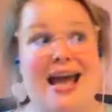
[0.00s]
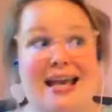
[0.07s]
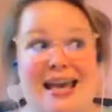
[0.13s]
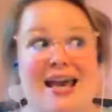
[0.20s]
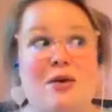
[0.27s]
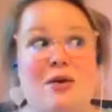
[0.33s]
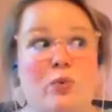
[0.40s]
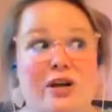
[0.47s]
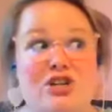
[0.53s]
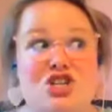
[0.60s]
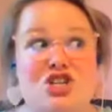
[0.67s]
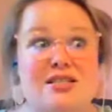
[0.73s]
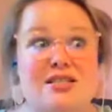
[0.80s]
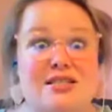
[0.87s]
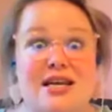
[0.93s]
Can't we
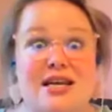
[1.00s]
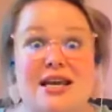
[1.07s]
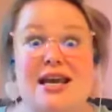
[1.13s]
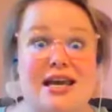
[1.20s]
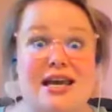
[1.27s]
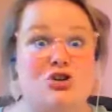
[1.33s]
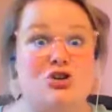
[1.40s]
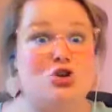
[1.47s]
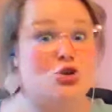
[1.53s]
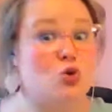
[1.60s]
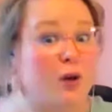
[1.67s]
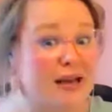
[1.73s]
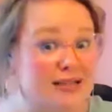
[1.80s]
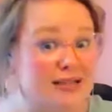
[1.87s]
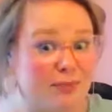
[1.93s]
just
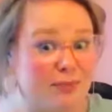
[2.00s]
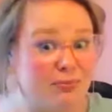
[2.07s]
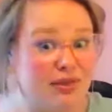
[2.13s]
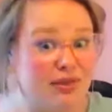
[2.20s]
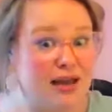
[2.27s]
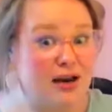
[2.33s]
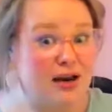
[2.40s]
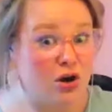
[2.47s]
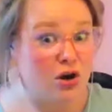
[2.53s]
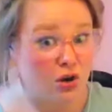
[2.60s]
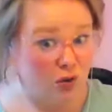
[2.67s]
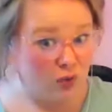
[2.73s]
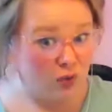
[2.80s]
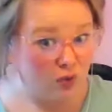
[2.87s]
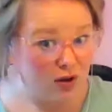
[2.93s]
enjoy something
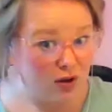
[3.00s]
new?